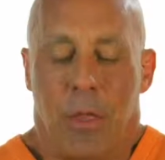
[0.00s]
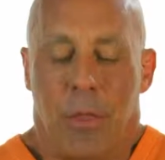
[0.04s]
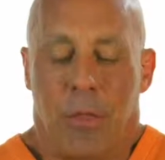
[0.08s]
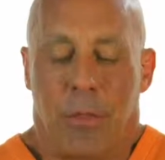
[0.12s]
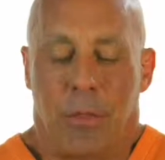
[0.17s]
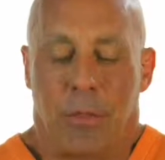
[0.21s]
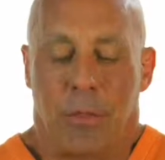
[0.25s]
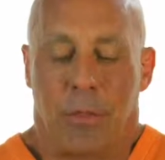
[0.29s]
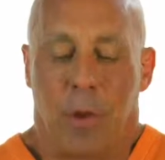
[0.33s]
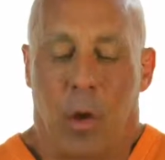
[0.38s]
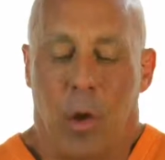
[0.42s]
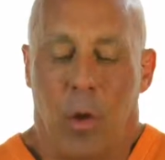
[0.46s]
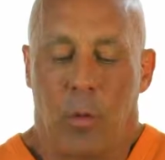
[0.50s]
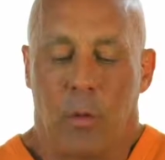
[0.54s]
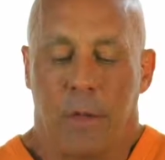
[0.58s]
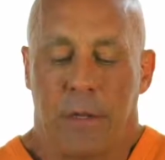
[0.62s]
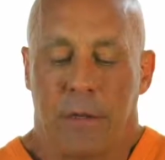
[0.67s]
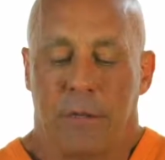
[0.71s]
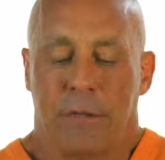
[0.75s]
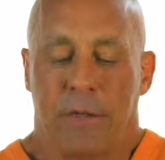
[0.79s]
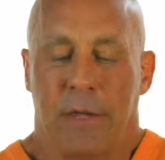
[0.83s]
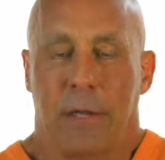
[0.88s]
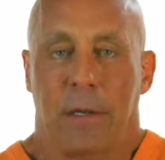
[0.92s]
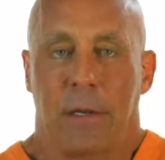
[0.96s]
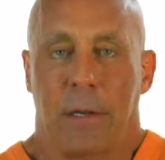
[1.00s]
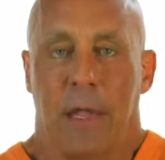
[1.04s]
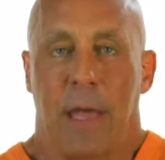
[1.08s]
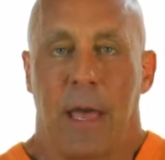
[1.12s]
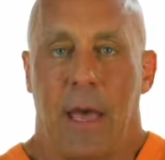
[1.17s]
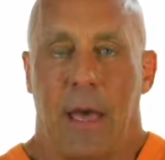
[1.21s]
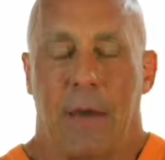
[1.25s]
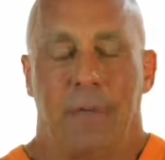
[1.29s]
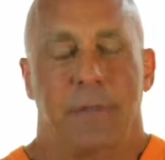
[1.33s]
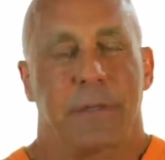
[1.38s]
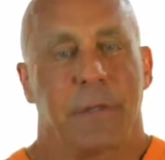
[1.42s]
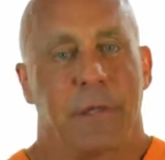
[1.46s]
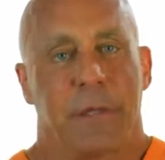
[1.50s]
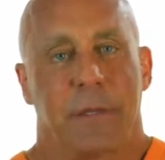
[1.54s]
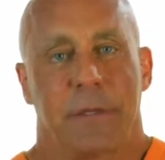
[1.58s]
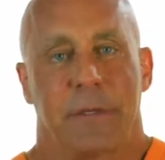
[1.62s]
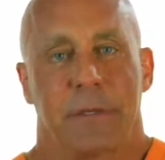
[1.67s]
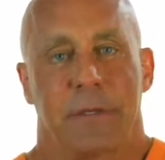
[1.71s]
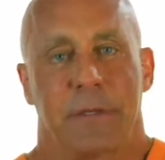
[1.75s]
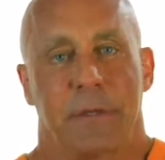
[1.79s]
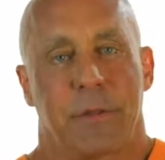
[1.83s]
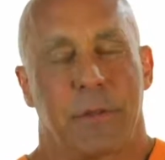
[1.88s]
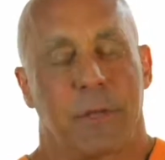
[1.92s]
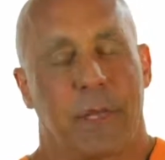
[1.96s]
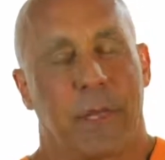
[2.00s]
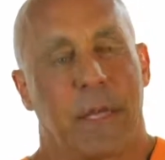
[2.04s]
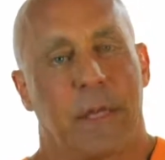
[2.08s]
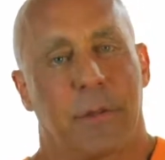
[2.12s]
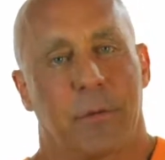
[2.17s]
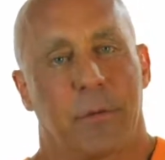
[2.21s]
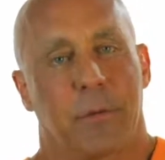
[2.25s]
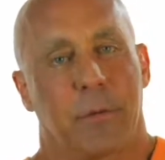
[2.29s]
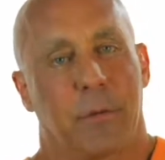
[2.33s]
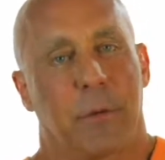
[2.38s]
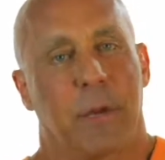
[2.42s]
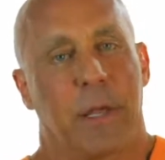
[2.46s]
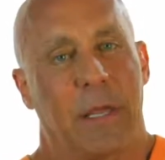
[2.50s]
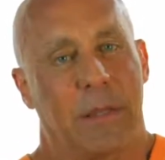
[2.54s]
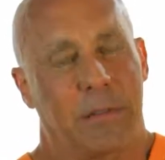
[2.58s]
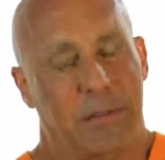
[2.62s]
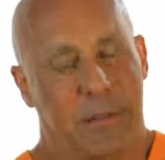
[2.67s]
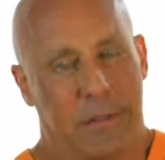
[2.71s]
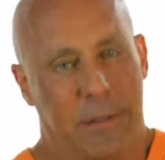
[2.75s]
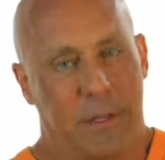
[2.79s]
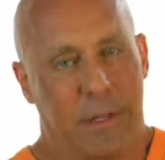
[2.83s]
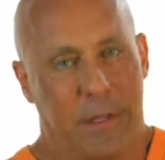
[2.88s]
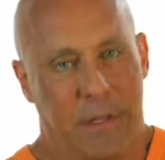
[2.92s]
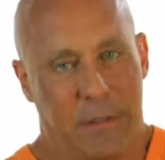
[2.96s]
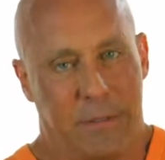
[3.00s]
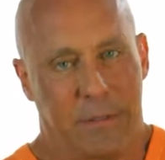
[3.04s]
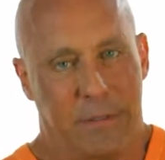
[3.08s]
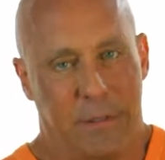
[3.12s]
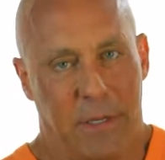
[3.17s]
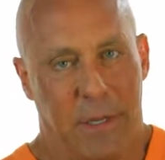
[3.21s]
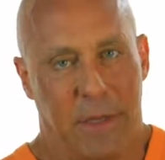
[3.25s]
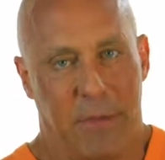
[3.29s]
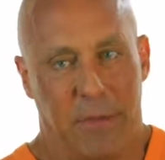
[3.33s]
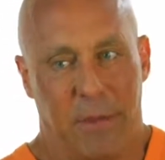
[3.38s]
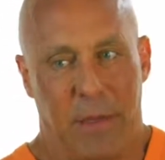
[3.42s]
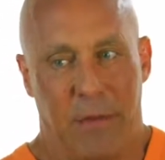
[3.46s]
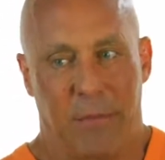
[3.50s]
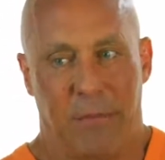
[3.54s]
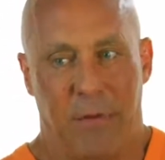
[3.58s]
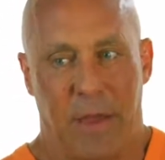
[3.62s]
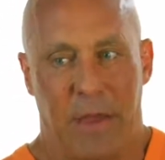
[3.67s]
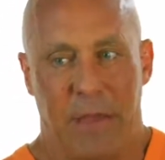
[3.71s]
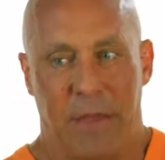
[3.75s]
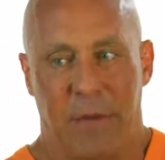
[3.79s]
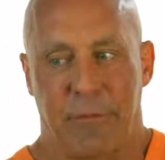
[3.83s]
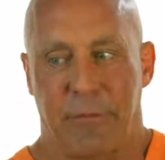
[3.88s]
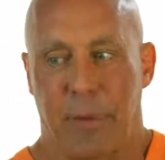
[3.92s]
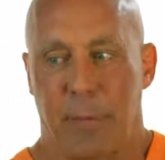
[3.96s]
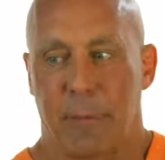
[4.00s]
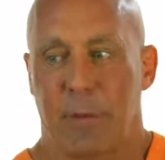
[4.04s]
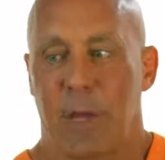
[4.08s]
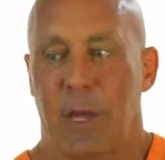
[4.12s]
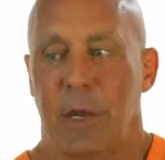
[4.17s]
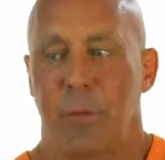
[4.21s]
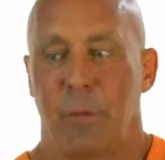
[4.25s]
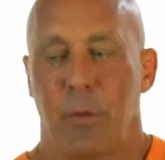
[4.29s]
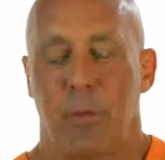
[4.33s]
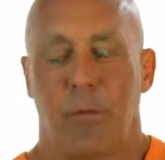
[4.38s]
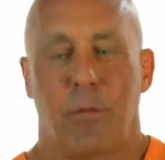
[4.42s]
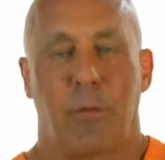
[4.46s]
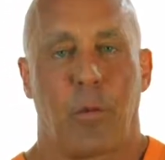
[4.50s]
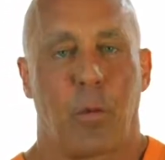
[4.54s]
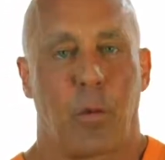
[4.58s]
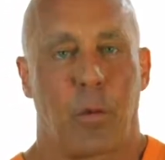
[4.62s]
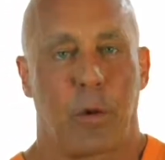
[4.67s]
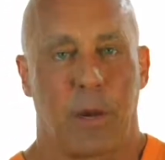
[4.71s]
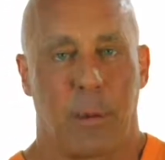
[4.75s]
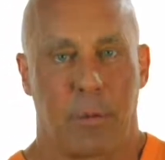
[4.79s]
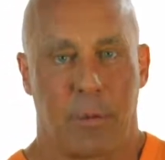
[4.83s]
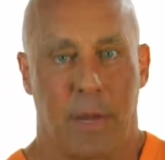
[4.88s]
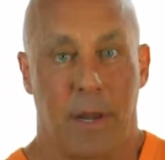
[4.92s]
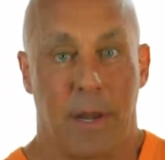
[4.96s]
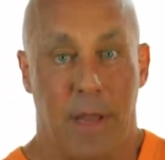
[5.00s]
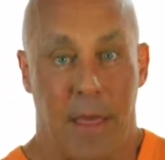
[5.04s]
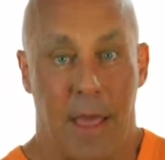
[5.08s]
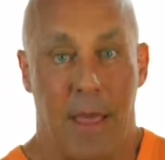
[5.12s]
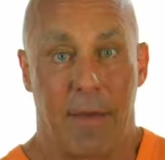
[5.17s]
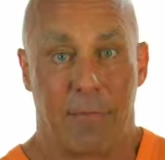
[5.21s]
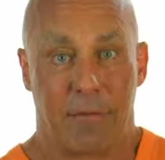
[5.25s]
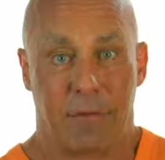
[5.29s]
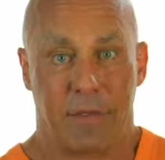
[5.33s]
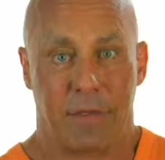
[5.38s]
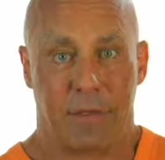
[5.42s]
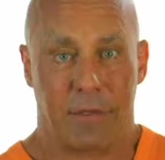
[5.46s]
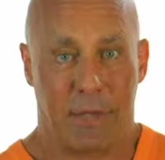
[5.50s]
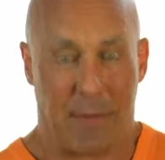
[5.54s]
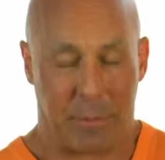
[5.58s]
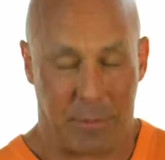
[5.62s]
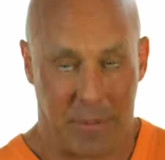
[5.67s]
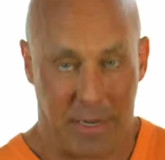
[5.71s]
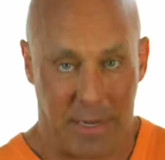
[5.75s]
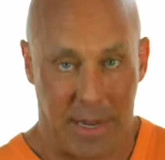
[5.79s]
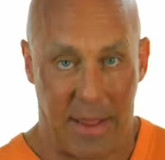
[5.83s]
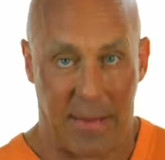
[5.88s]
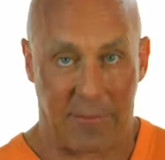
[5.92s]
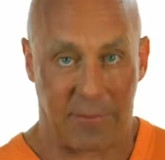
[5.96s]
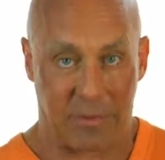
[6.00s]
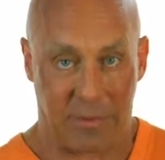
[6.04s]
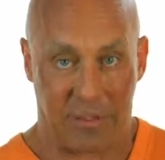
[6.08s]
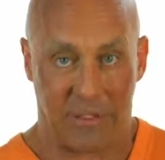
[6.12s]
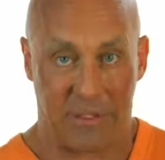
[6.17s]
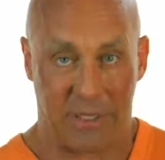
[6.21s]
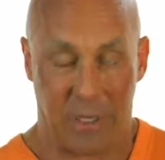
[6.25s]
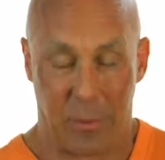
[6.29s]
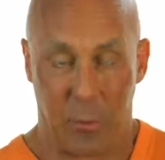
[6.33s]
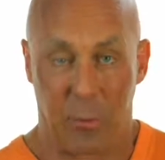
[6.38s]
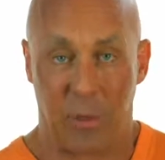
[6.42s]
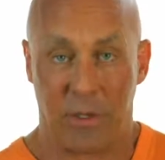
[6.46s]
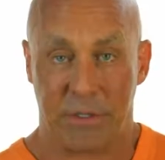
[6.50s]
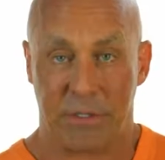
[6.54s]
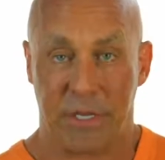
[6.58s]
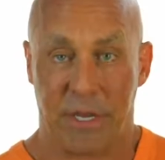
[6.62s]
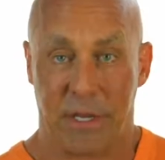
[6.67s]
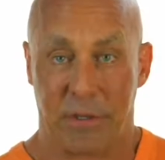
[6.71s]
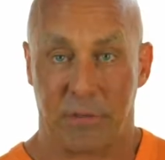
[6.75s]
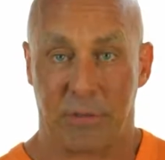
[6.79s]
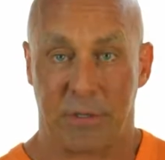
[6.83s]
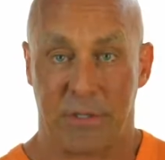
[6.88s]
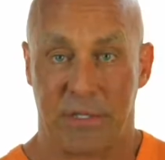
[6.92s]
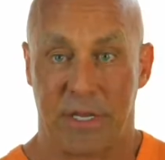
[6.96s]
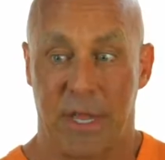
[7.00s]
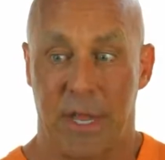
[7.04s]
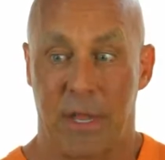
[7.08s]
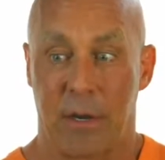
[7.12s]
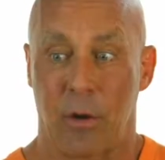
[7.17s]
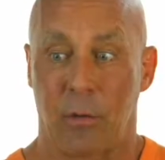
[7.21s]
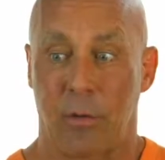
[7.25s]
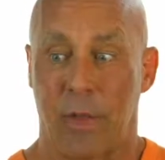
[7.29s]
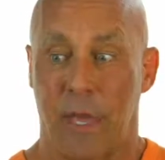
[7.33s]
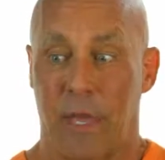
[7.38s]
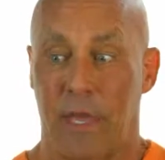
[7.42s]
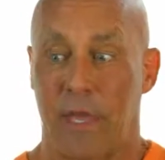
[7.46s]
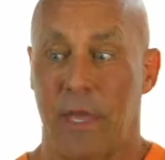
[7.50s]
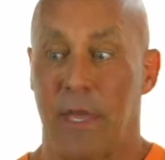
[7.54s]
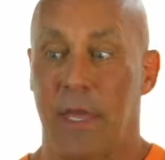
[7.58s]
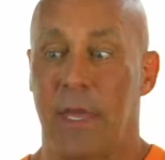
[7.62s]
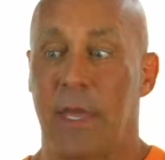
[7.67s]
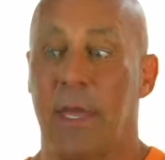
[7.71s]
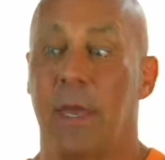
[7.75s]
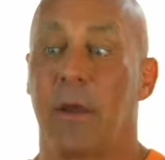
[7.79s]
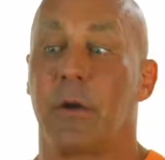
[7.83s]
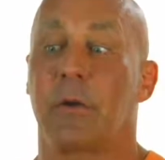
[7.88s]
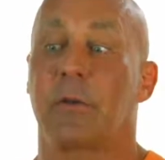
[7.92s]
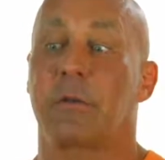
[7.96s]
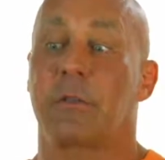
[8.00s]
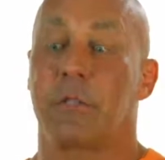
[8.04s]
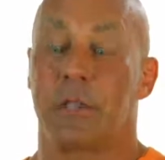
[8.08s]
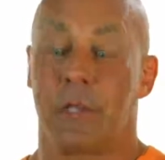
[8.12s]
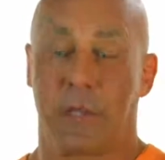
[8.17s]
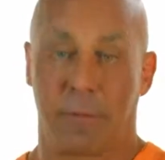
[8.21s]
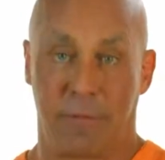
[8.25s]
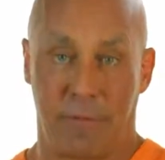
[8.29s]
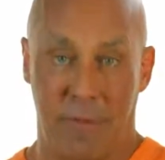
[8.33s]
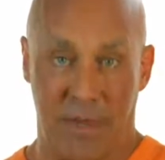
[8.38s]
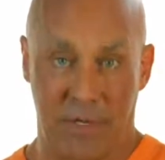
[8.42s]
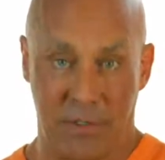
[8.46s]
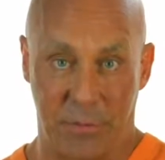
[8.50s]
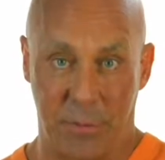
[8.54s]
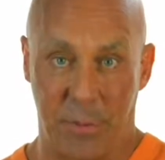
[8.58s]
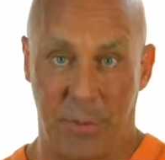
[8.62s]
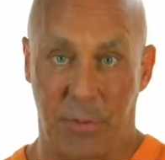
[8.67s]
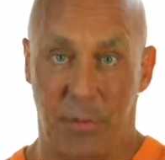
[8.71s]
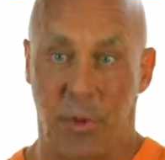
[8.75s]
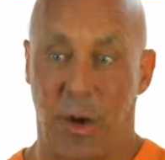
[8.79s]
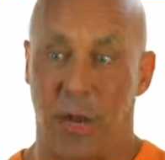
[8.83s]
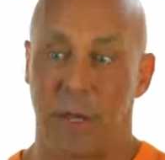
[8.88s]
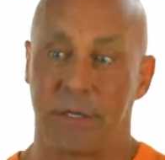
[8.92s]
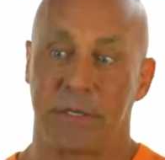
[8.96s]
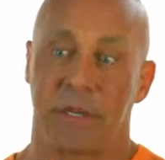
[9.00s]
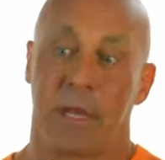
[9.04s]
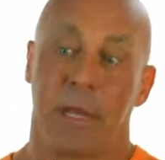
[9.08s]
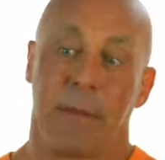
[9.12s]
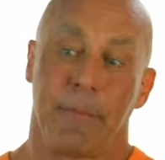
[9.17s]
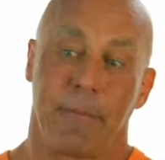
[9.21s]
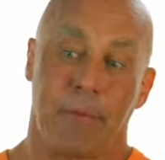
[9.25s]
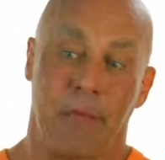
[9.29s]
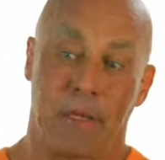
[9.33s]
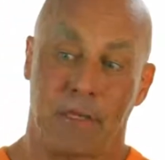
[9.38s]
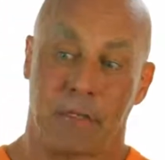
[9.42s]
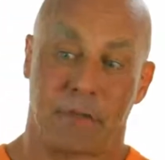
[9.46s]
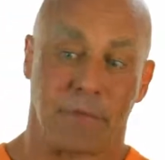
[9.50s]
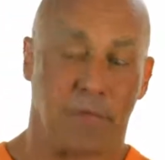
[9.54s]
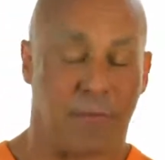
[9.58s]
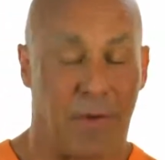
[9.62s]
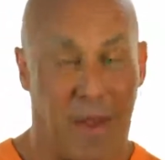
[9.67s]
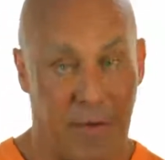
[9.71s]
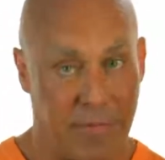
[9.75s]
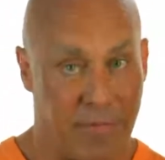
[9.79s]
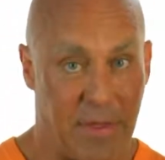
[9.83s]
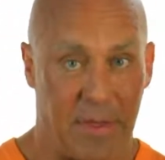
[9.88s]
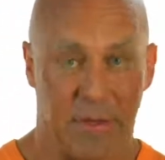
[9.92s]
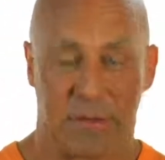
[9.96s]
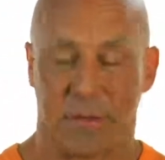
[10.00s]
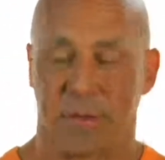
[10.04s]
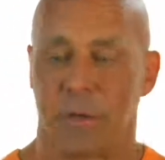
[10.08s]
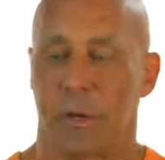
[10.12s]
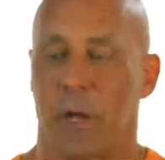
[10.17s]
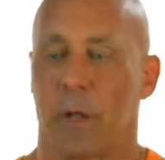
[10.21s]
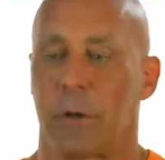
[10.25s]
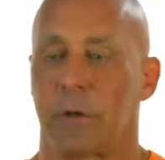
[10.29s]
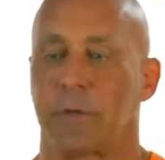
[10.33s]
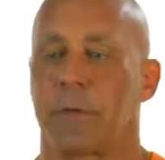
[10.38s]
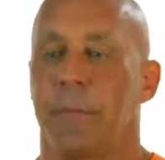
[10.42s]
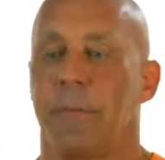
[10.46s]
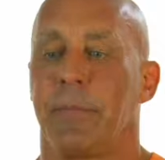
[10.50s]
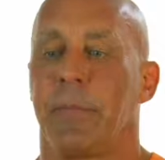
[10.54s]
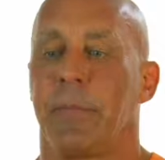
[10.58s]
the only thing left is if I'm going to move forward, I'm going to have to see, once I understand, okay, here's the investment price, it's $5,000.